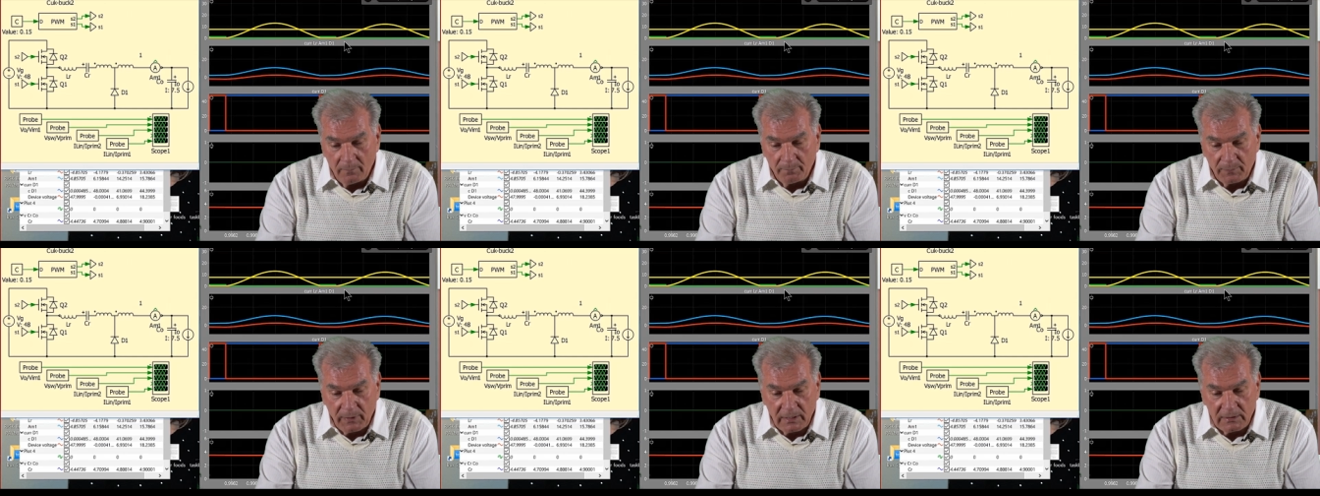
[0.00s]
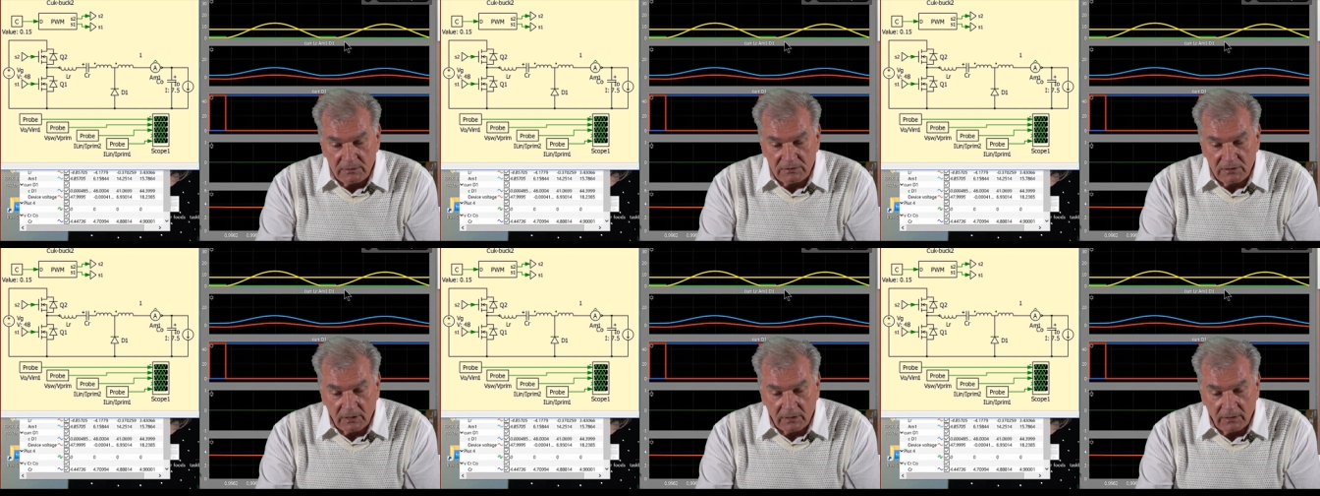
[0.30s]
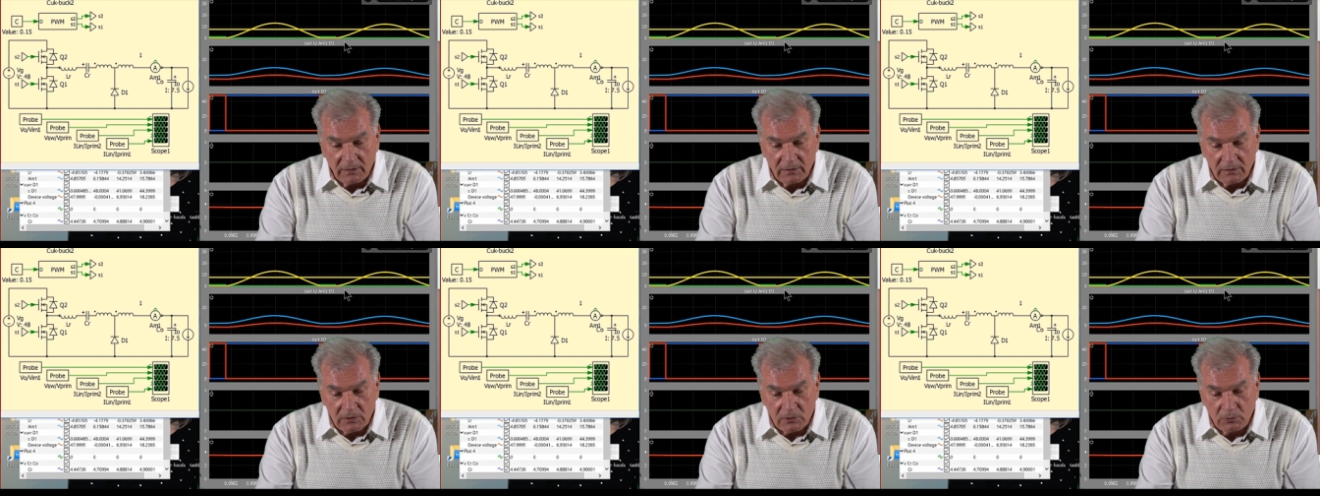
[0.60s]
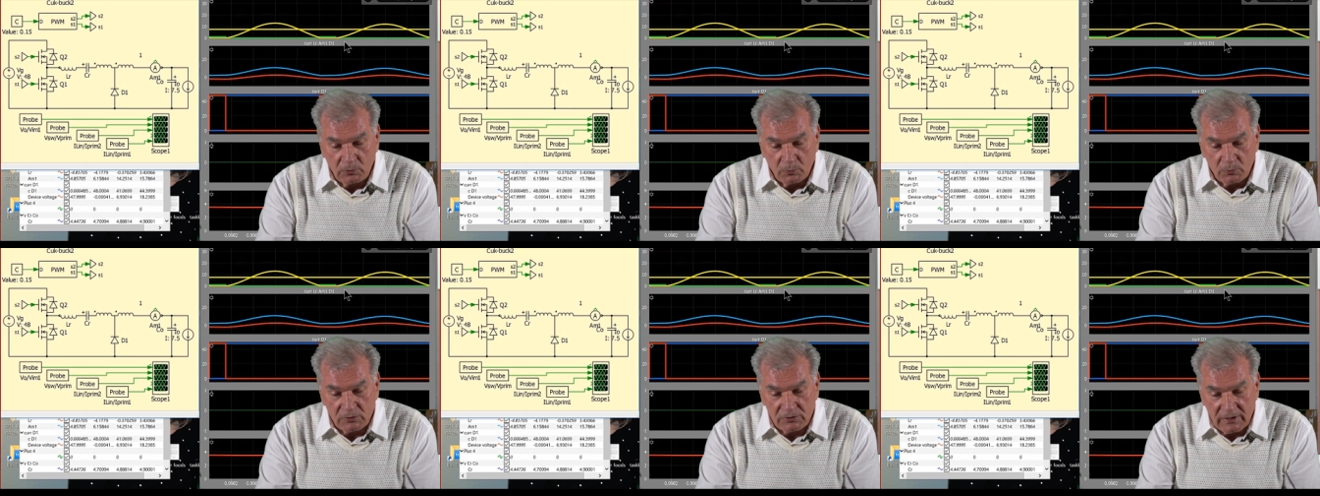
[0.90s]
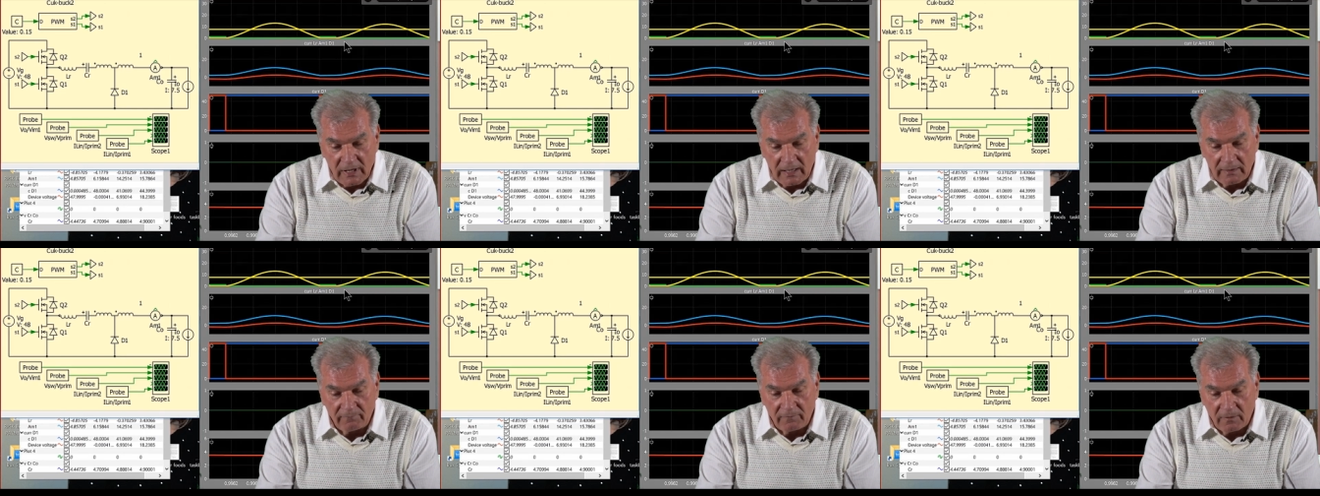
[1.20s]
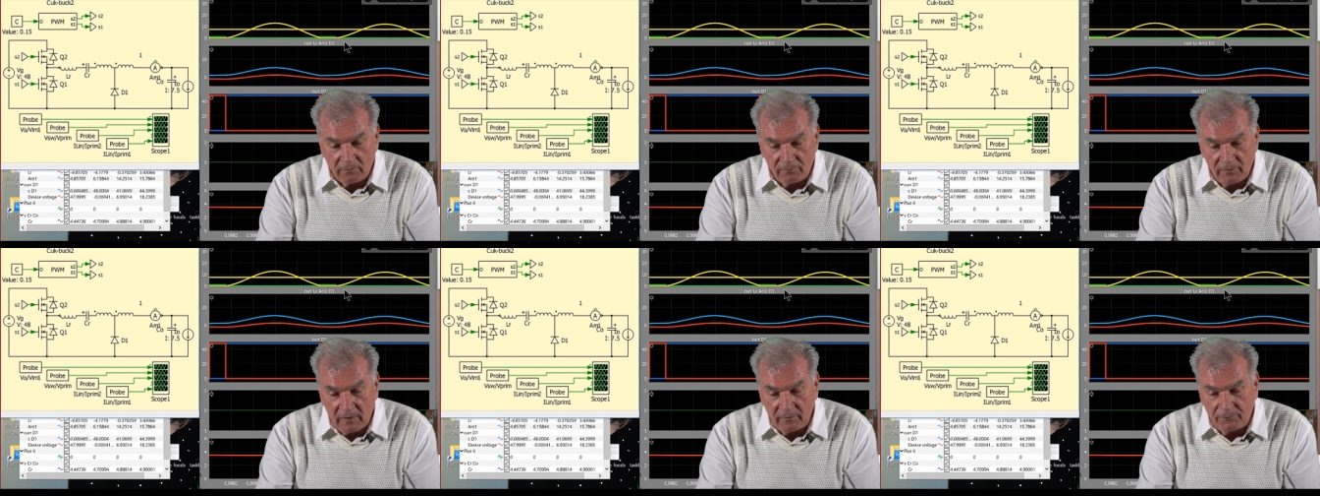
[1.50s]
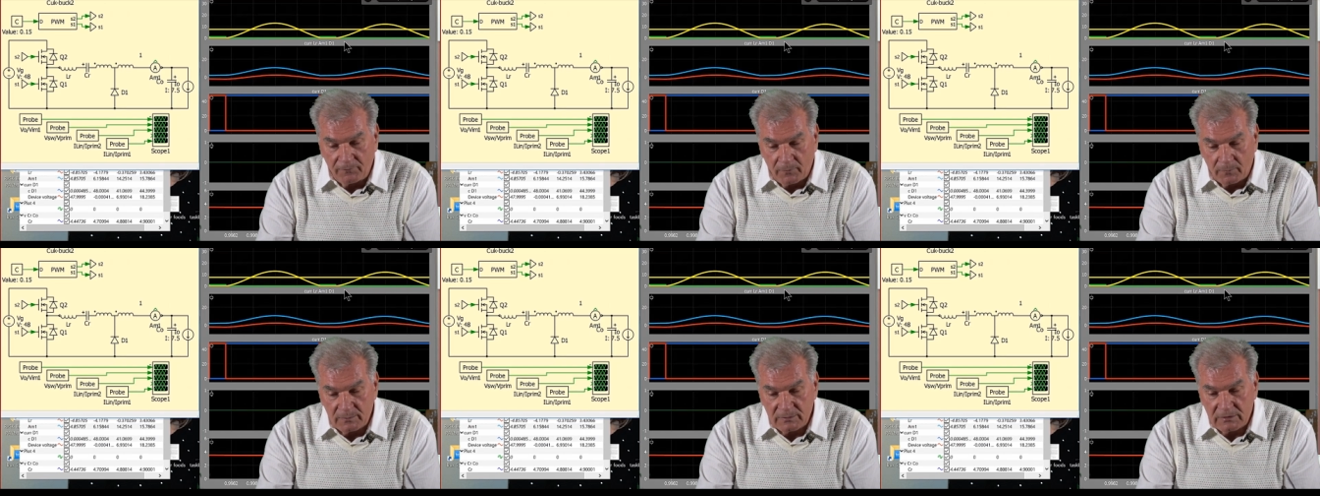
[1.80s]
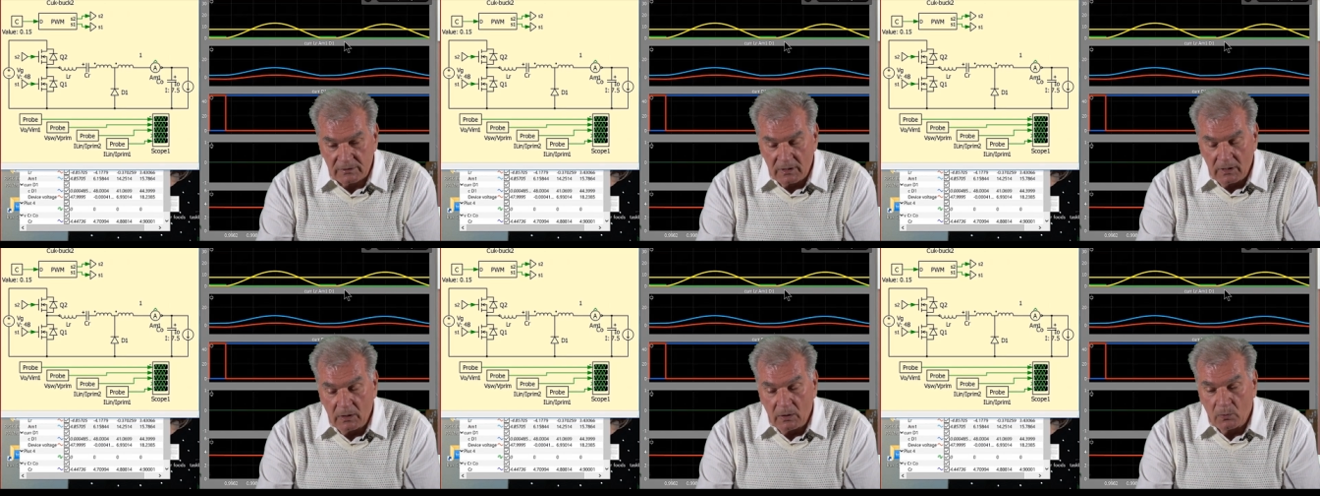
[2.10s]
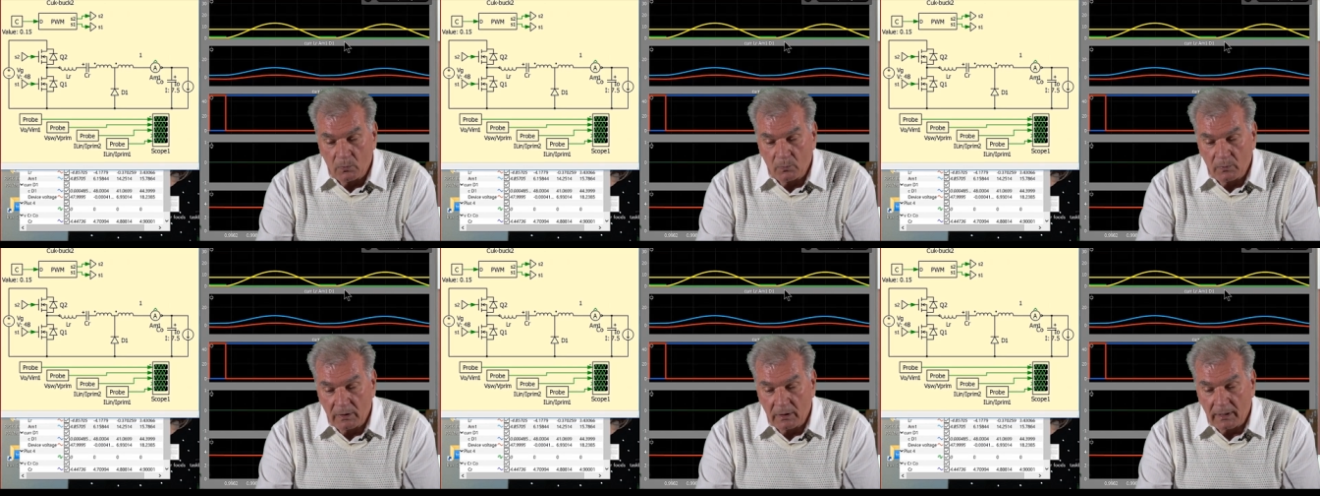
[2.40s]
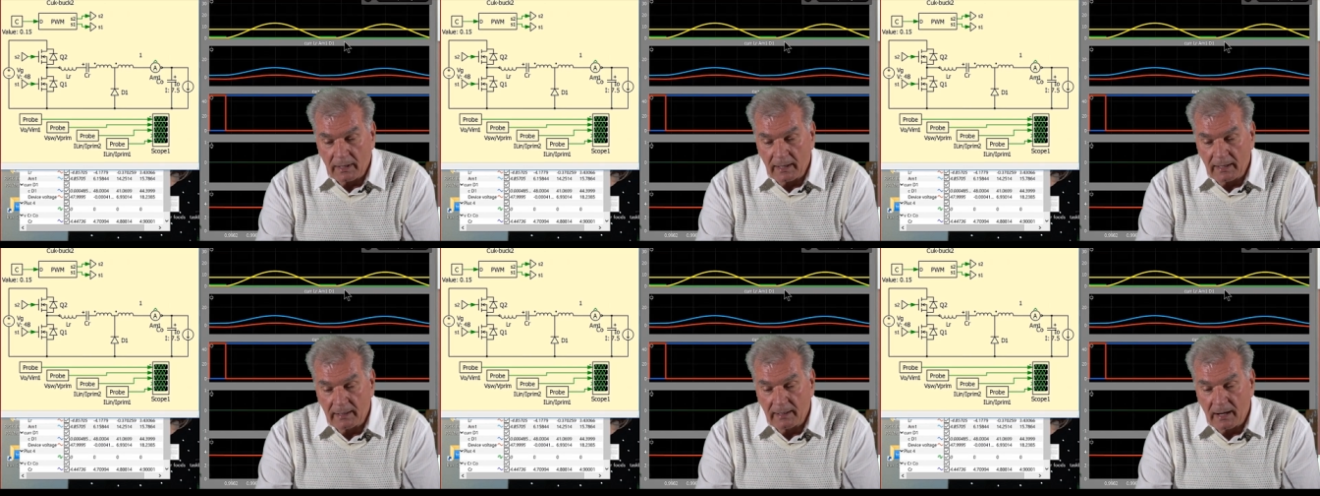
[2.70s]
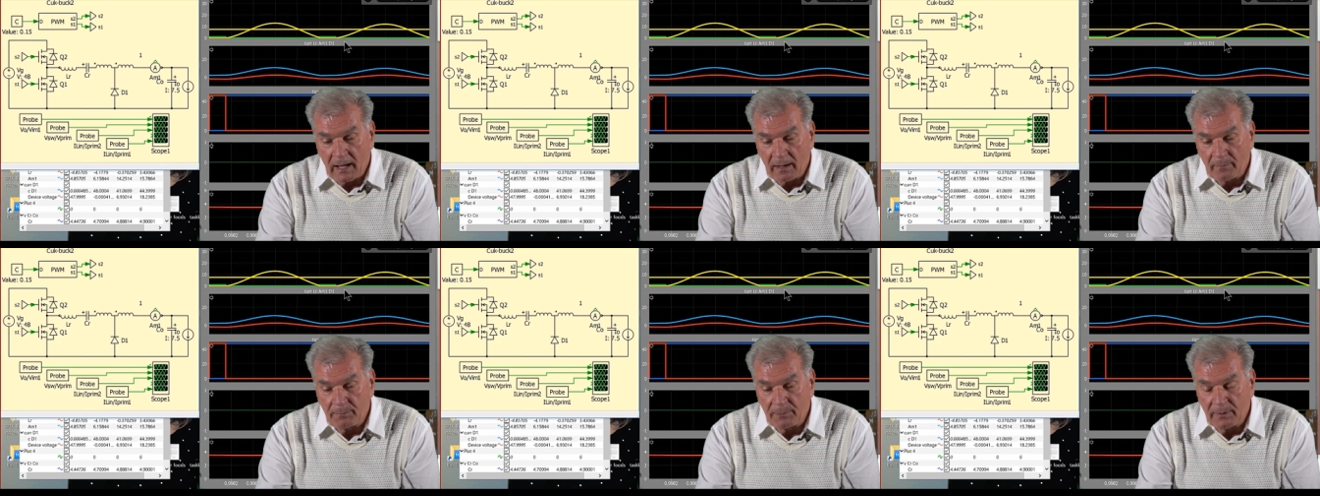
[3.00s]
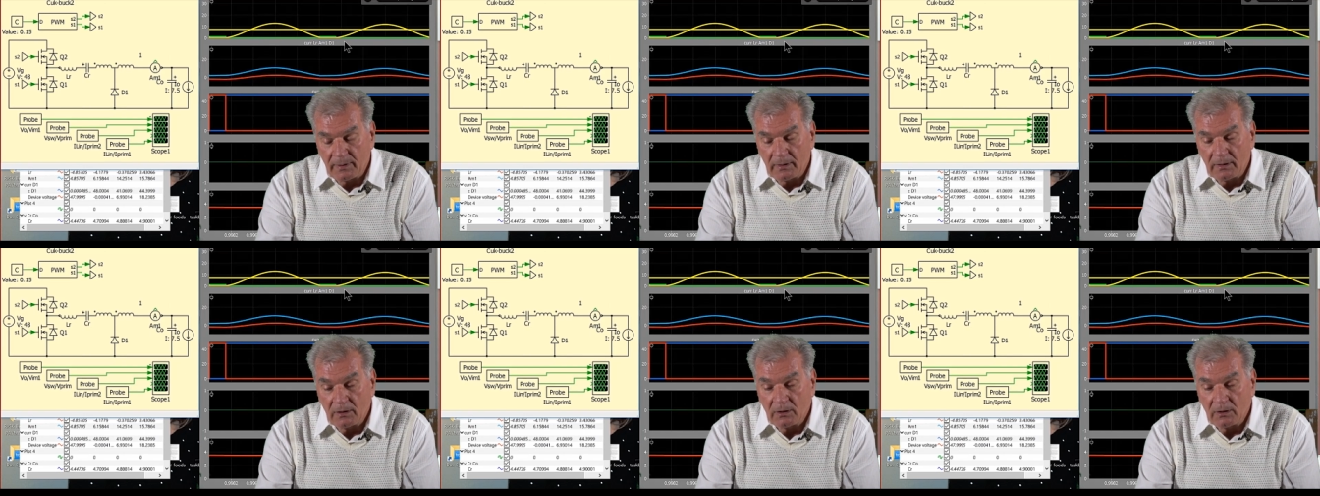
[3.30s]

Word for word: basically these two sine wave waveforms will add up